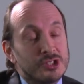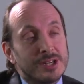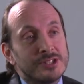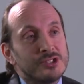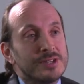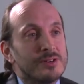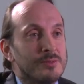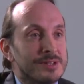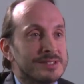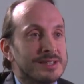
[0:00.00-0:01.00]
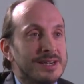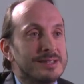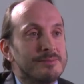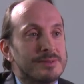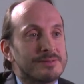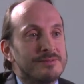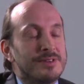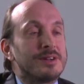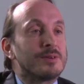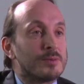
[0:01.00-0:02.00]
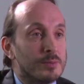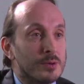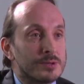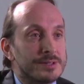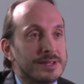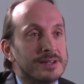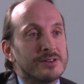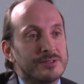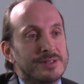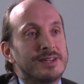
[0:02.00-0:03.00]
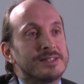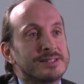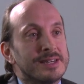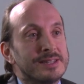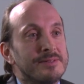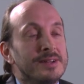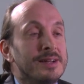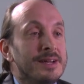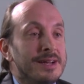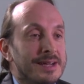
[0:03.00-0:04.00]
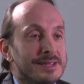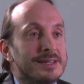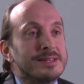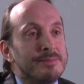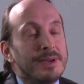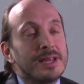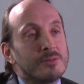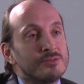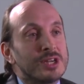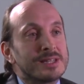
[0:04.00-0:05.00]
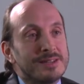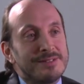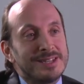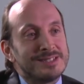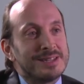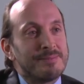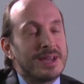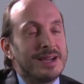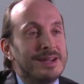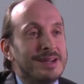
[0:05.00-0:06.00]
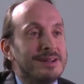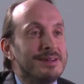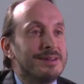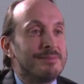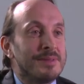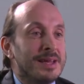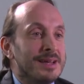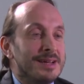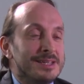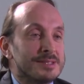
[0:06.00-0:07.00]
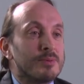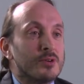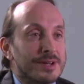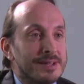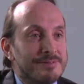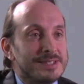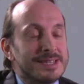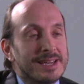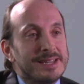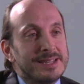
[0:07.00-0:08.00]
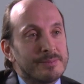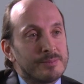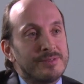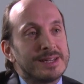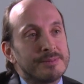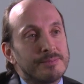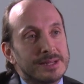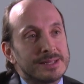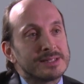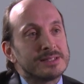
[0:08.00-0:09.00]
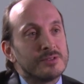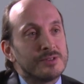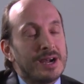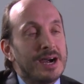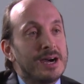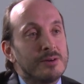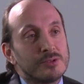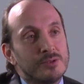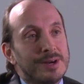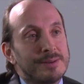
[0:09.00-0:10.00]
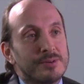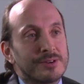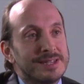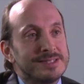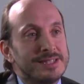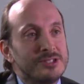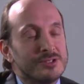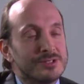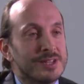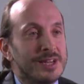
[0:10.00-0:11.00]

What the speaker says: challenging on one side, but very rewarding on the other side. And the main objective is exploring, investigating, providing products on how to help organizations